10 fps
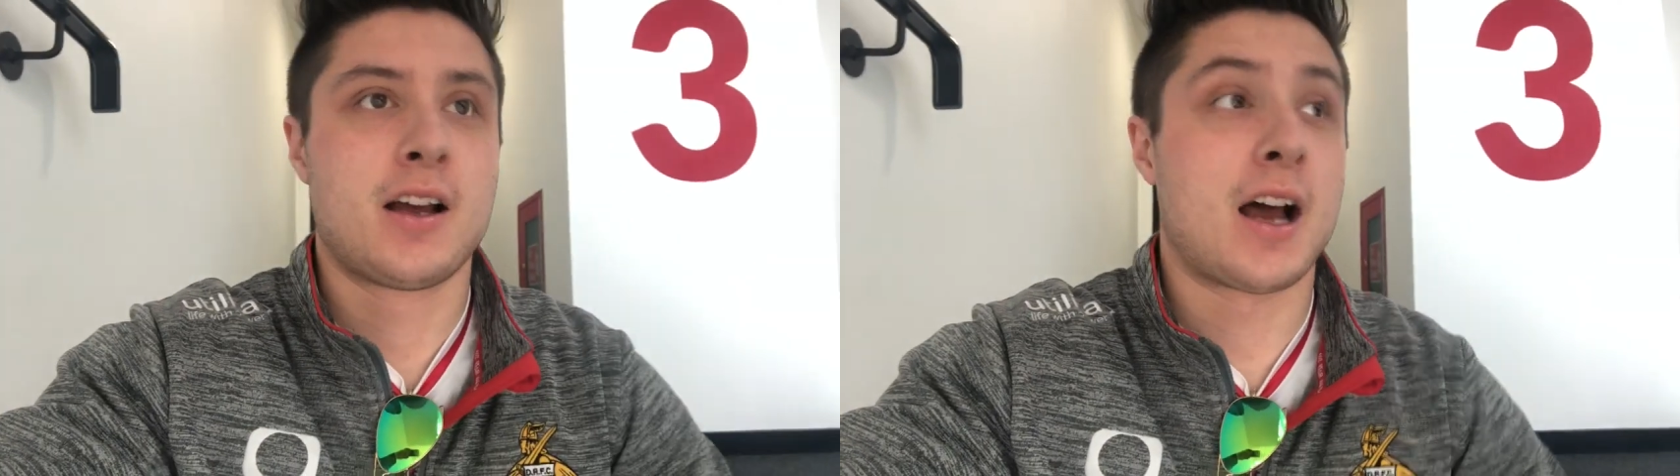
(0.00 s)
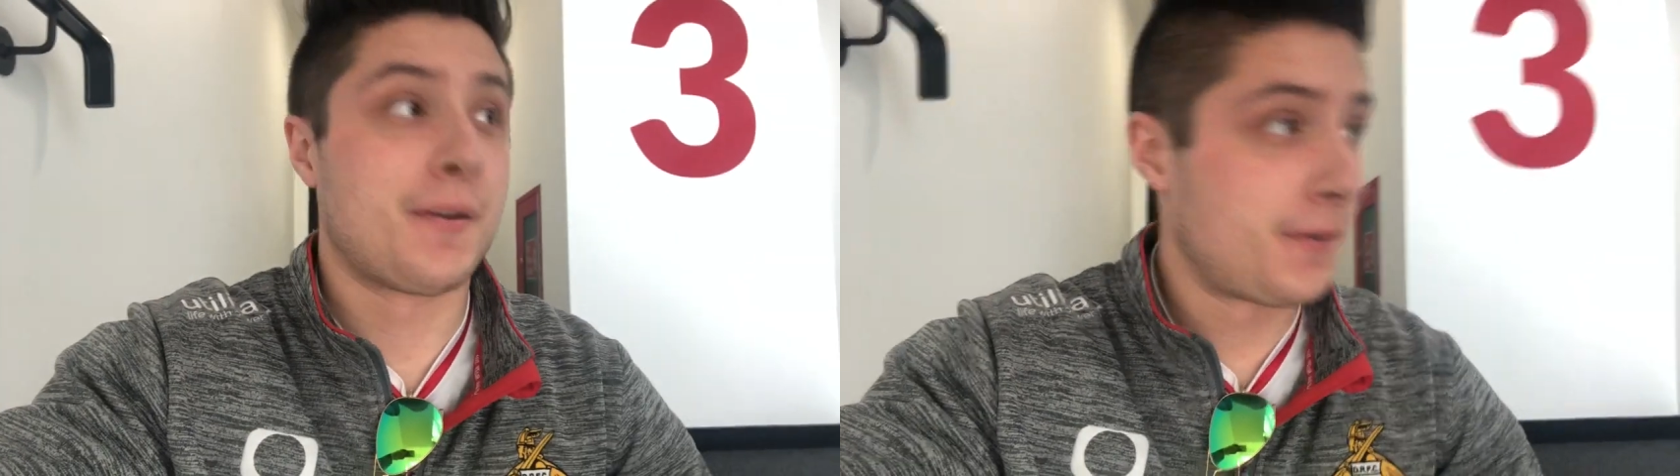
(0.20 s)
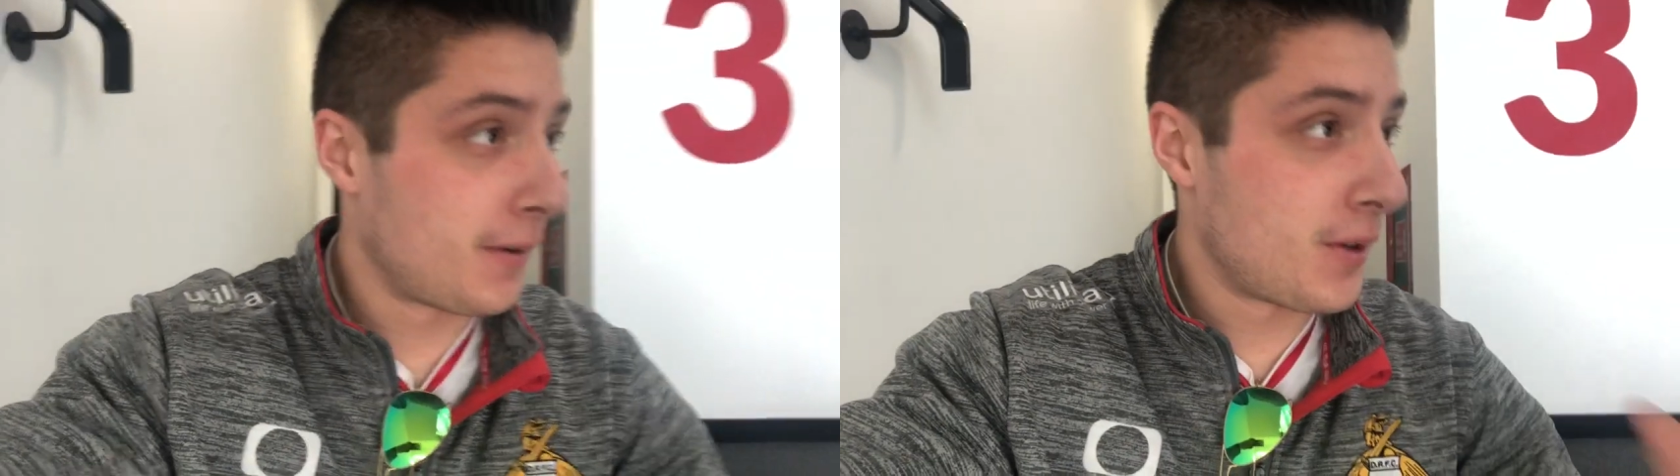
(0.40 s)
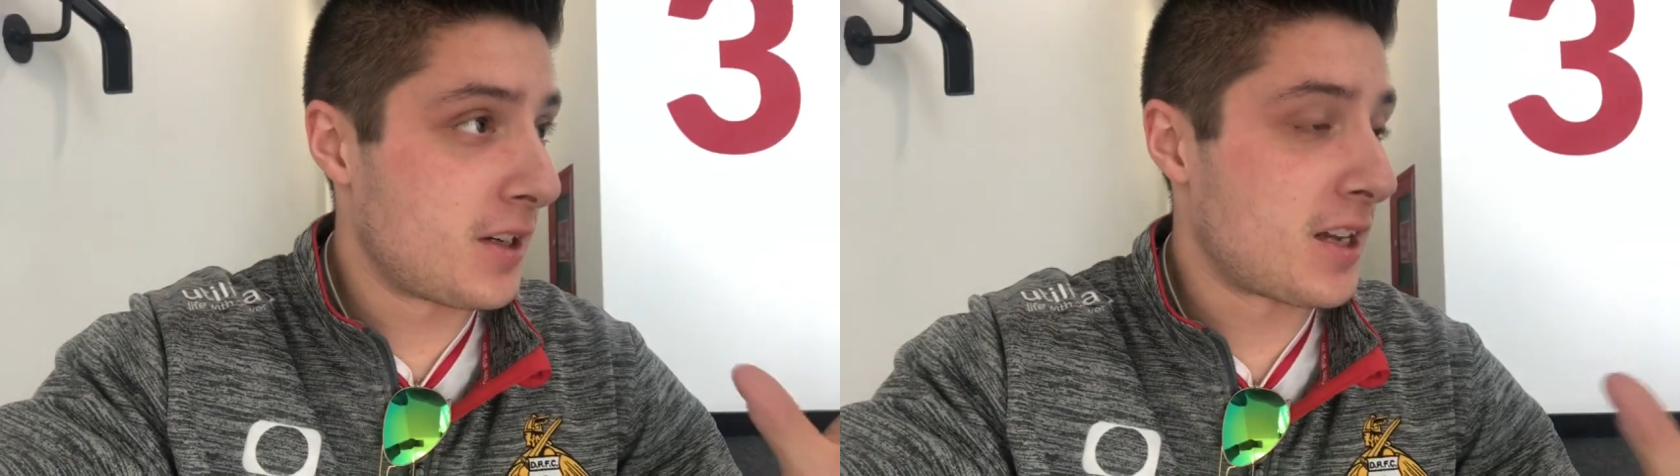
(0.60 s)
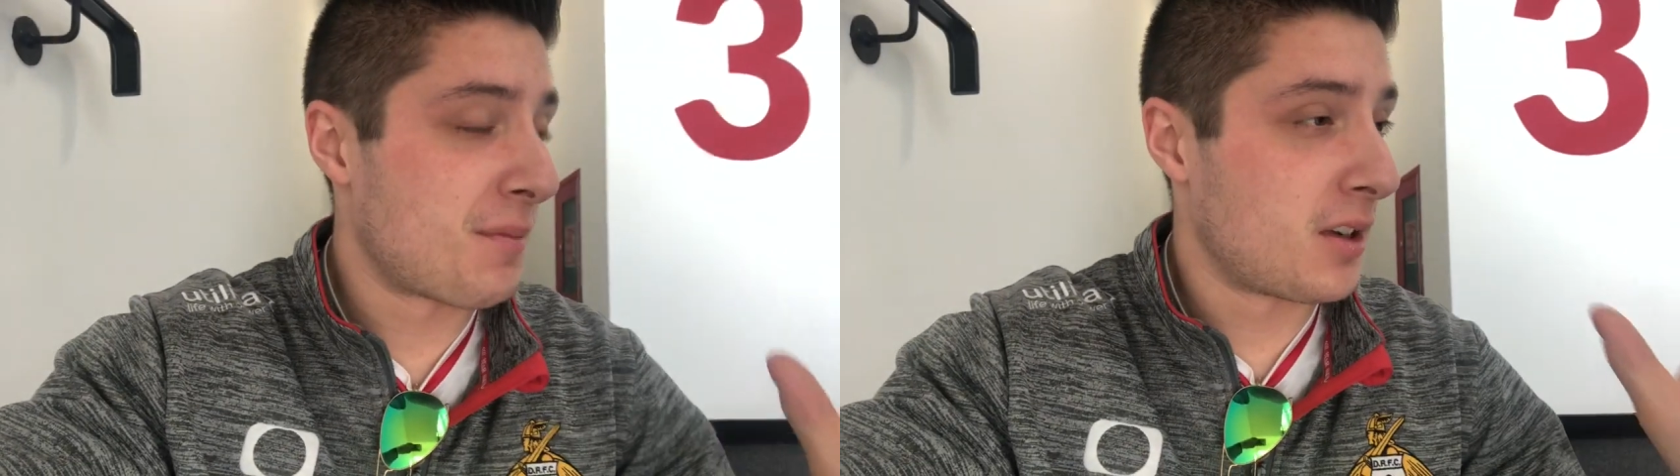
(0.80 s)
and for the
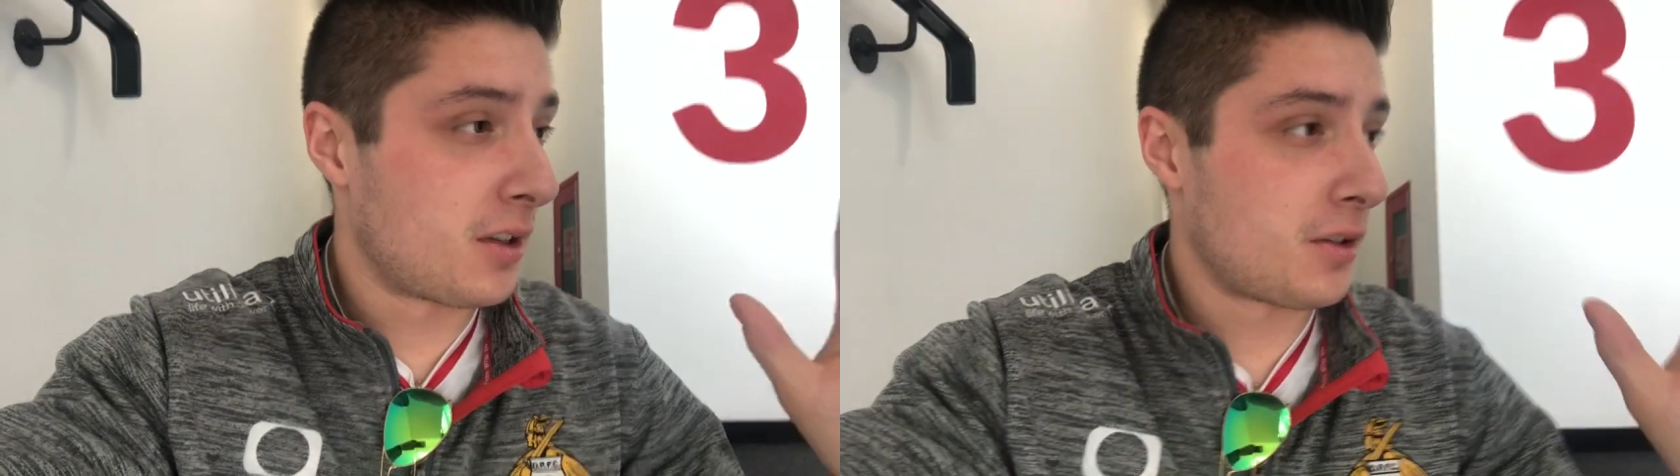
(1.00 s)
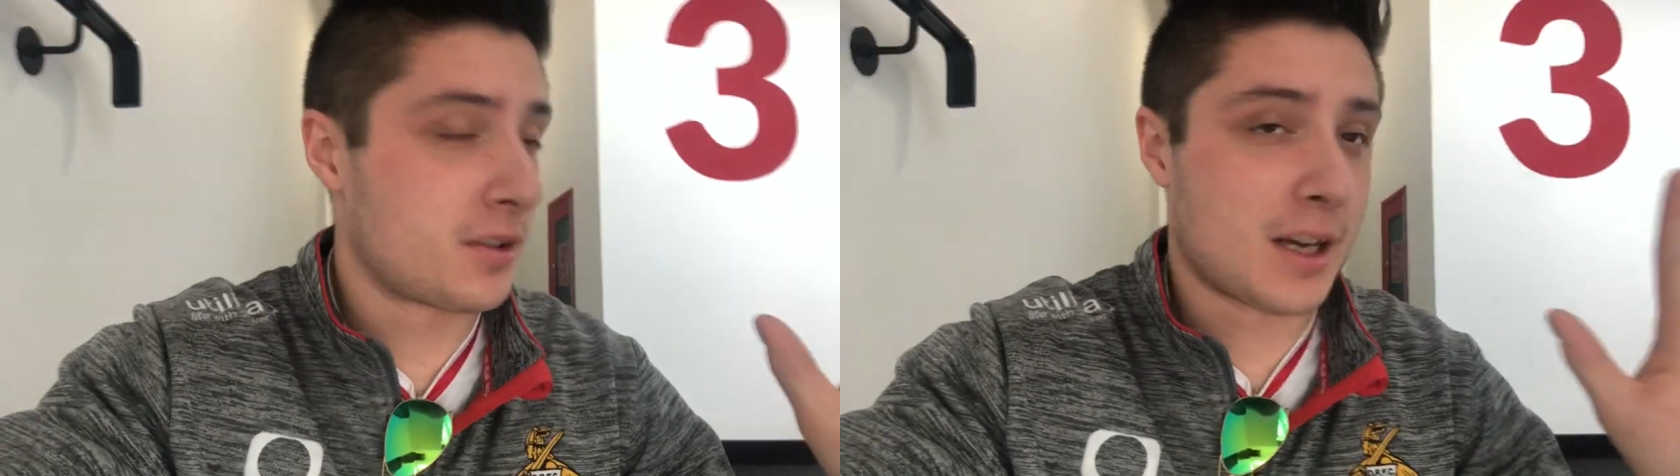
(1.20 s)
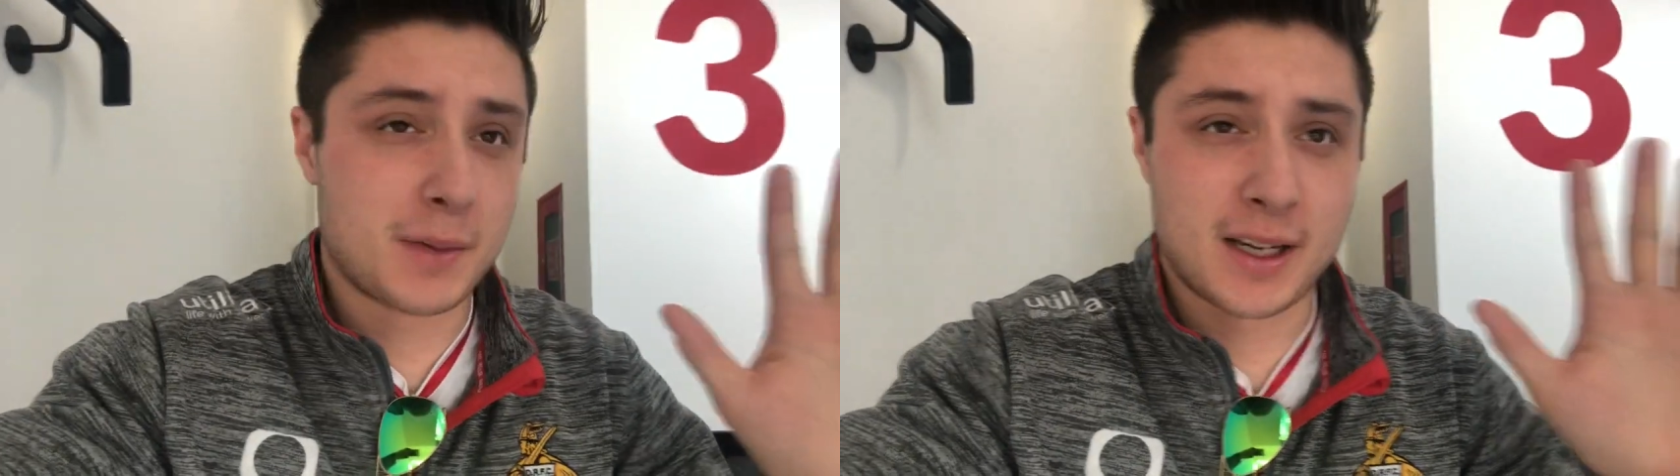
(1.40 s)
first time in a long time